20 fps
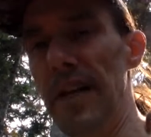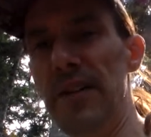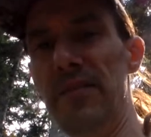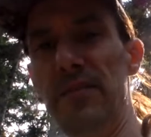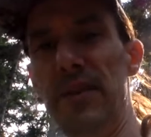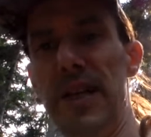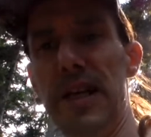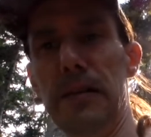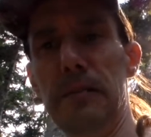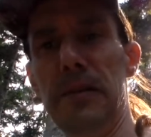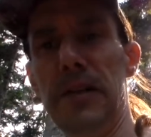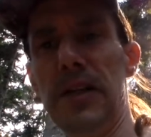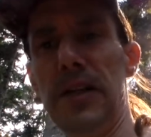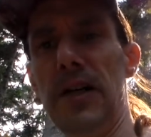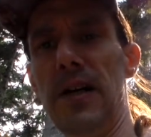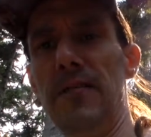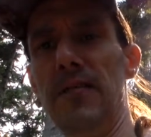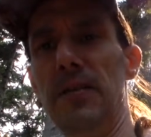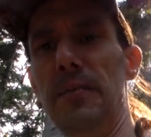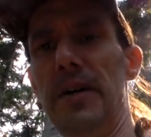and be able to
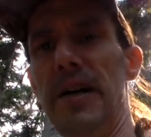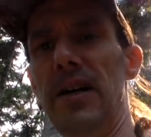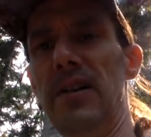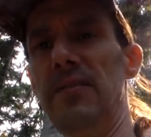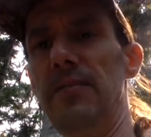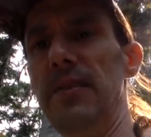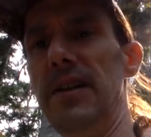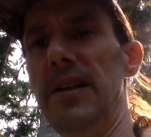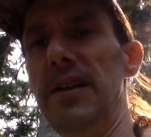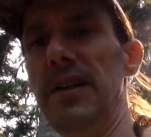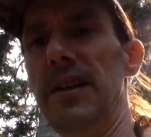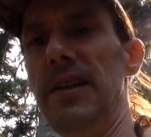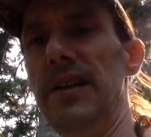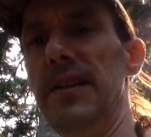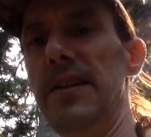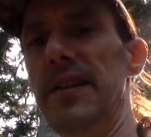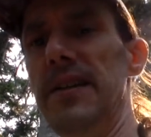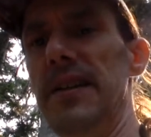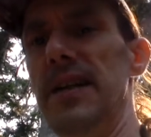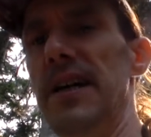get off the mountain by the
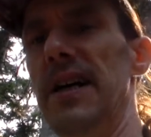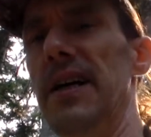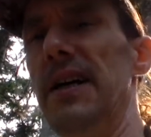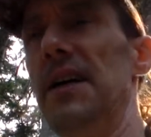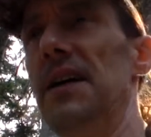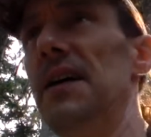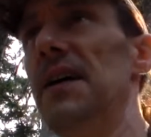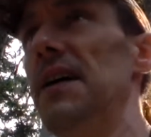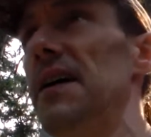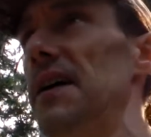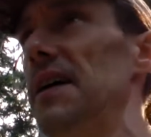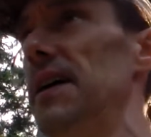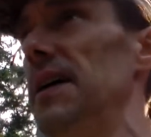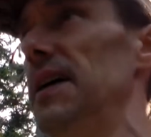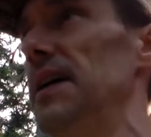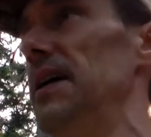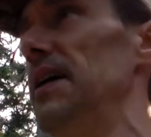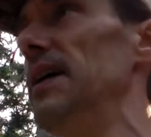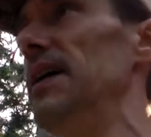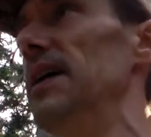end of the day.
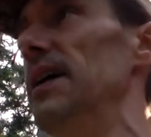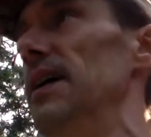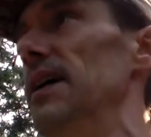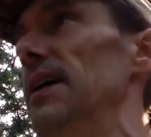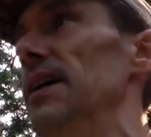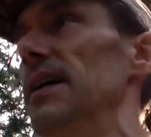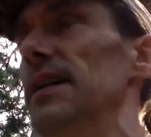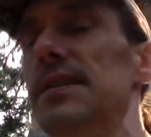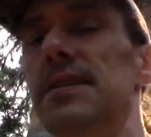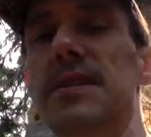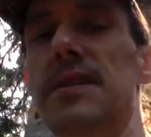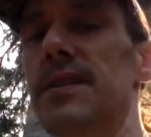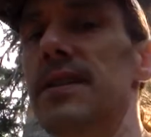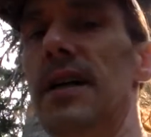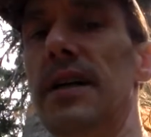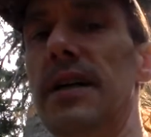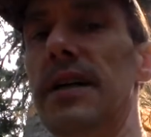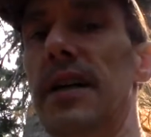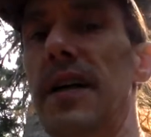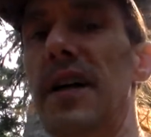It's
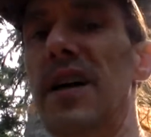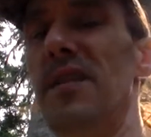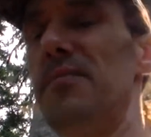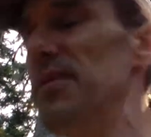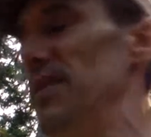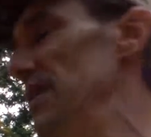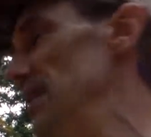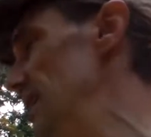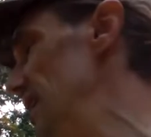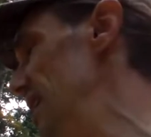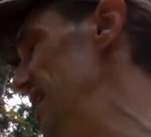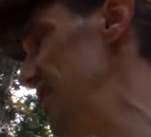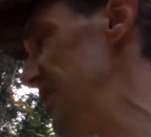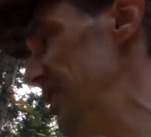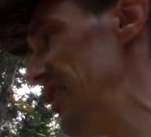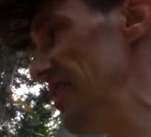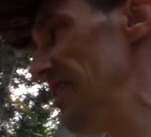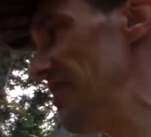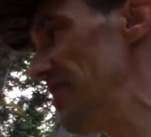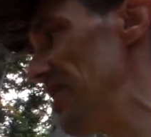just not going to happen. I
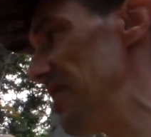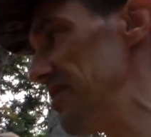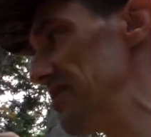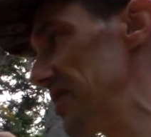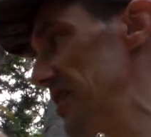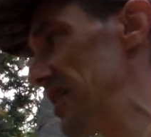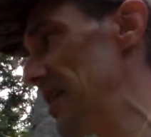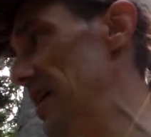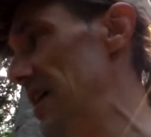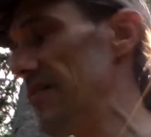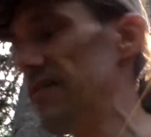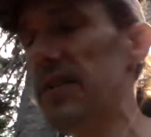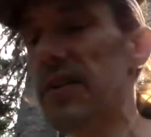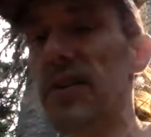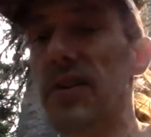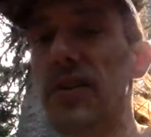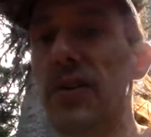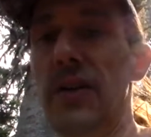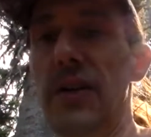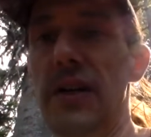didn't know I was going to have to
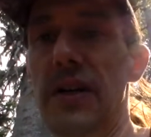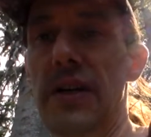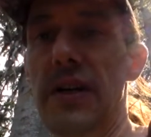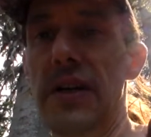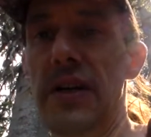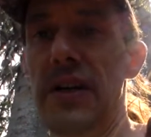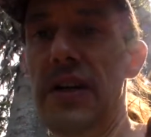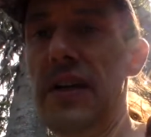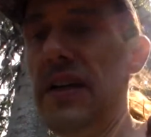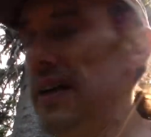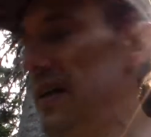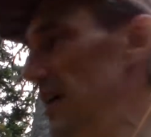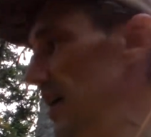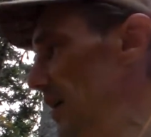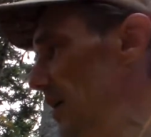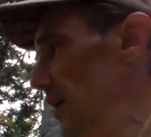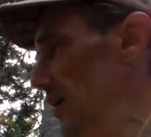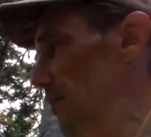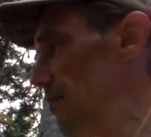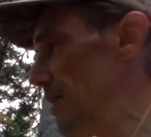go
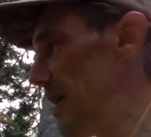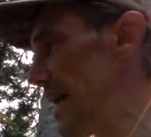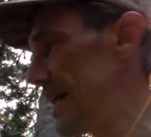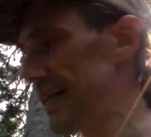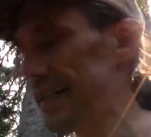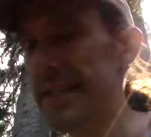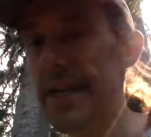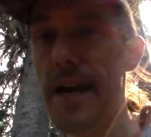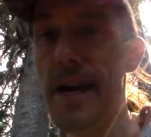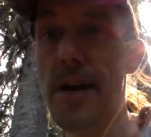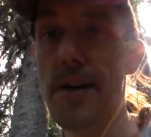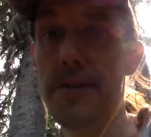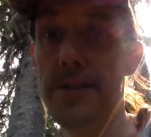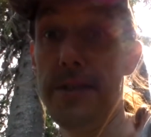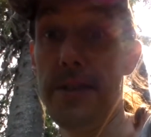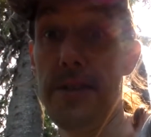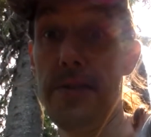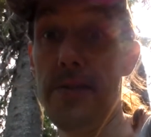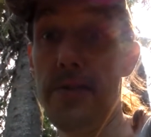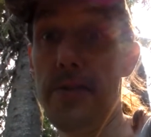back
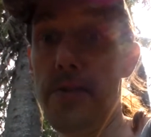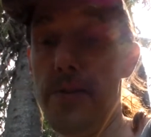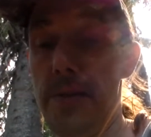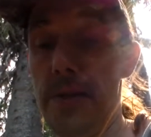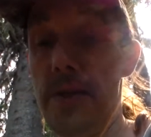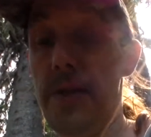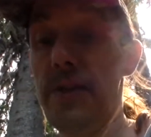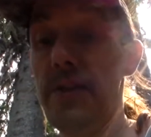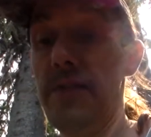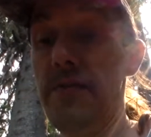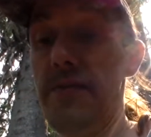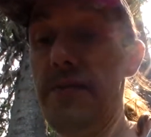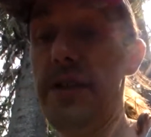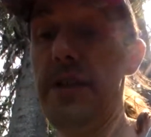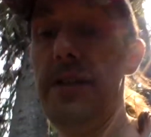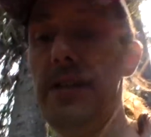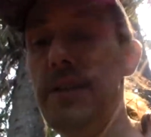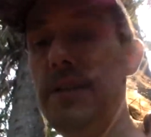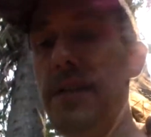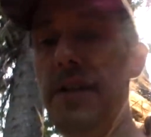down another 300
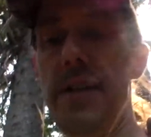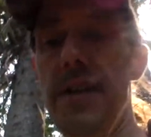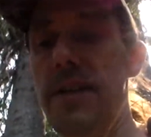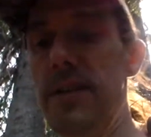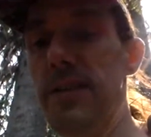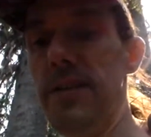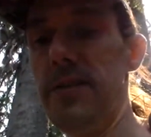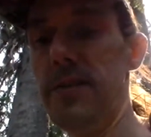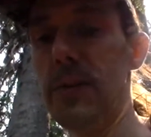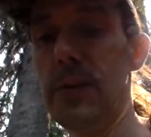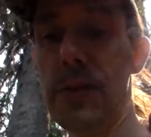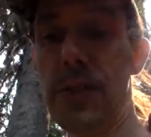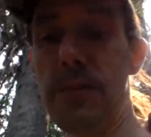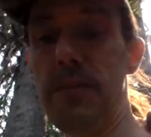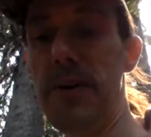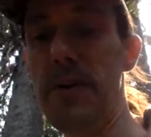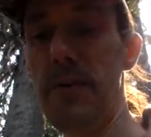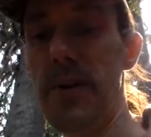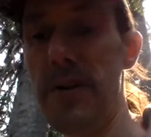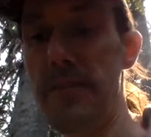feet and then work
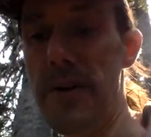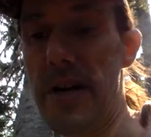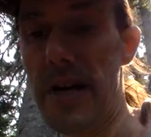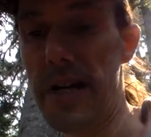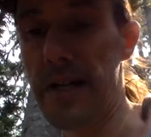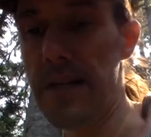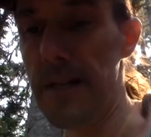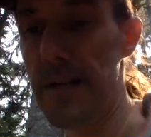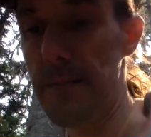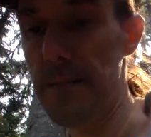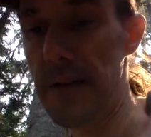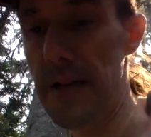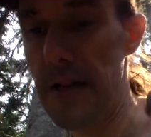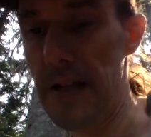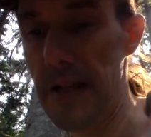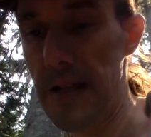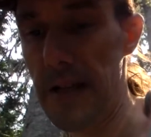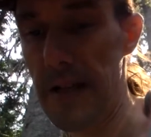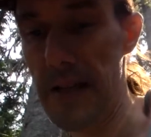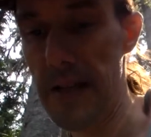my way back up
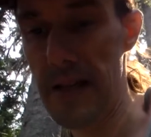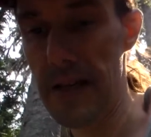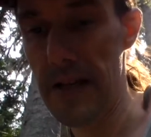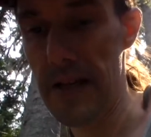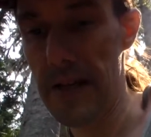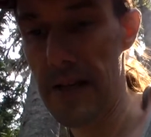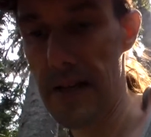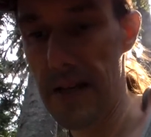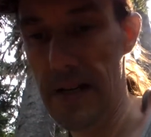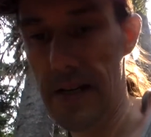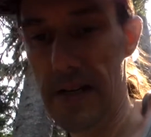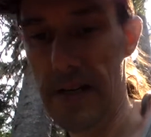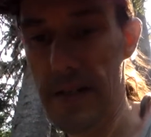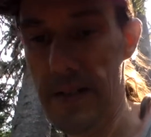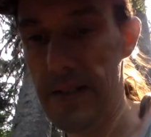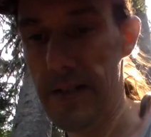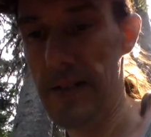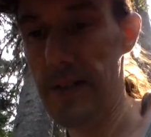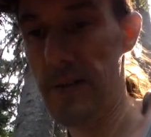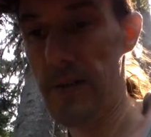
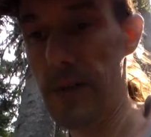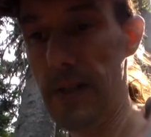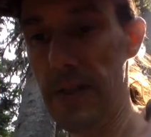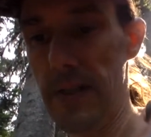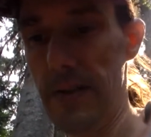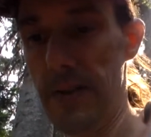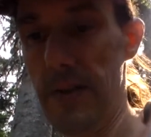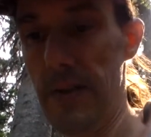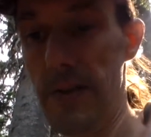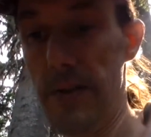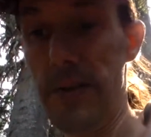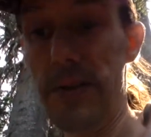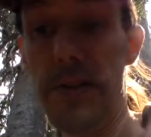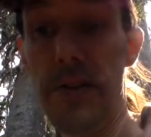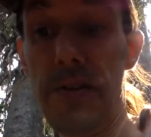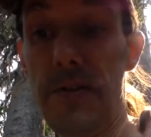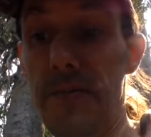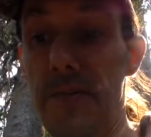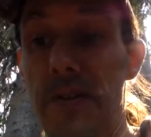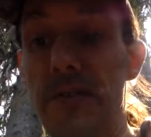another
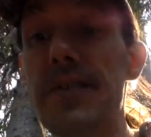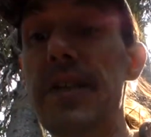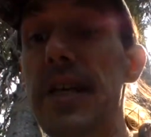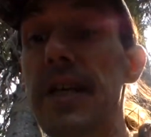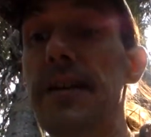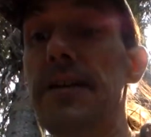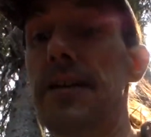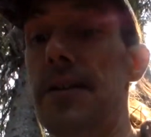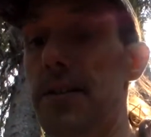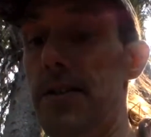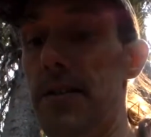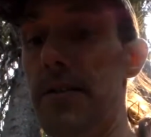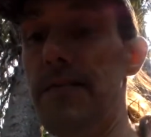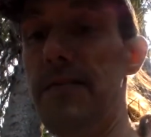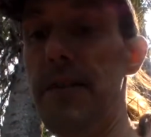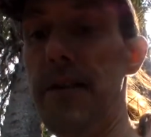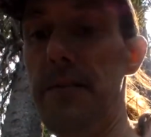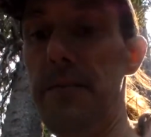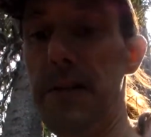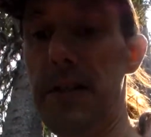
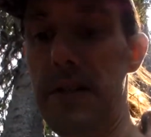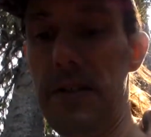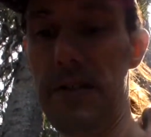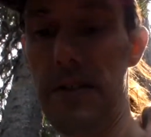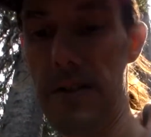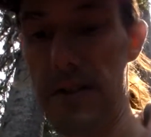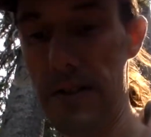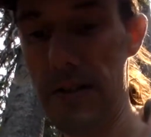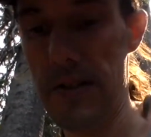1,500 feet, because